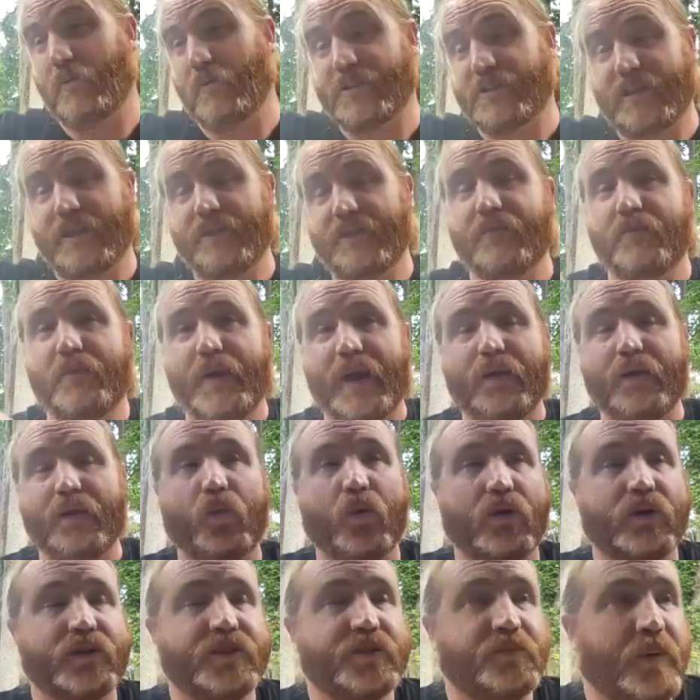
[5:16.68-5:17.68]
was even made
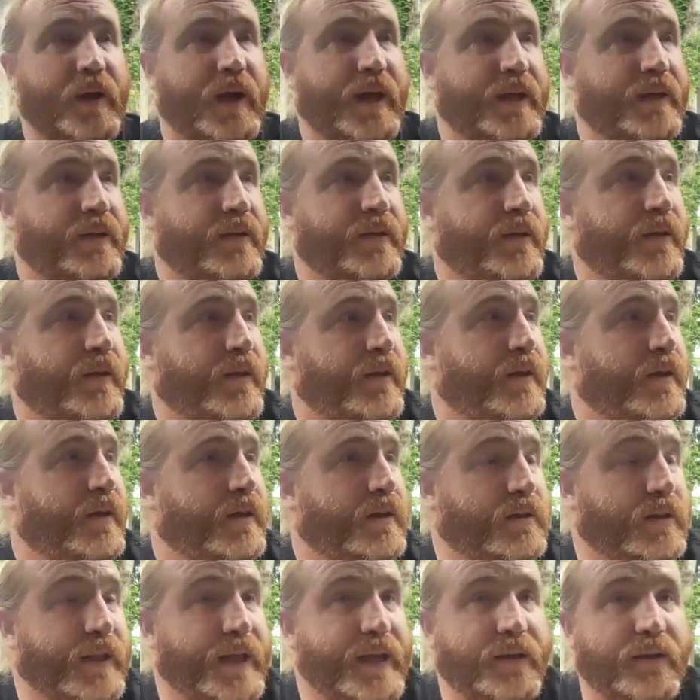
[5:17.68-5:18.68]
worse by
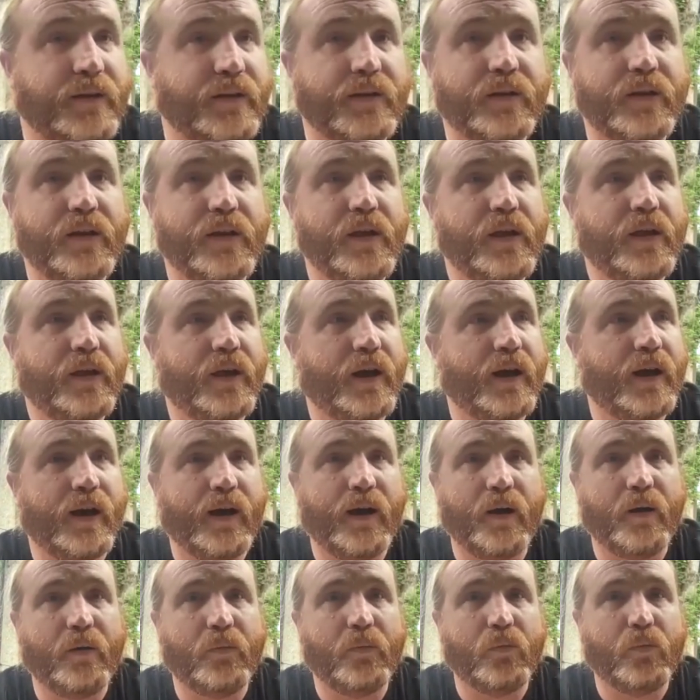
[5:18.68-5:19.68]
Clinton,
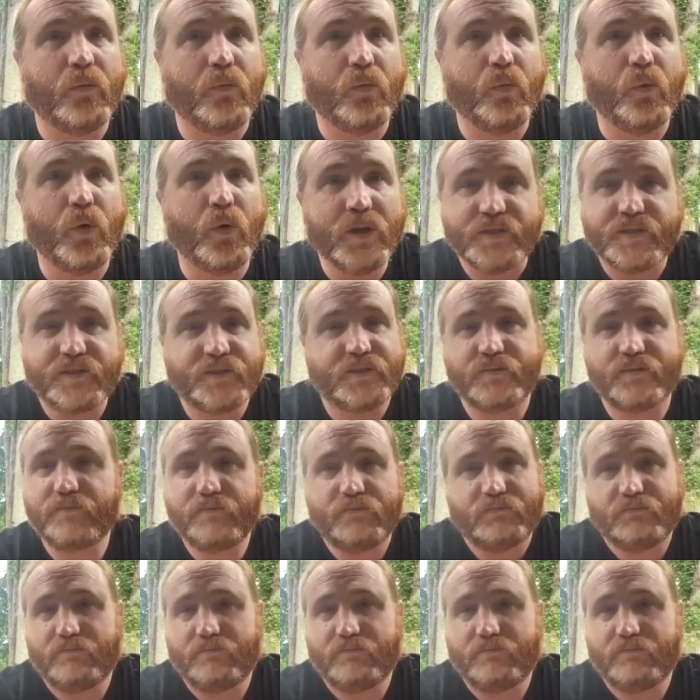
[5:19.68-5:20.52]
was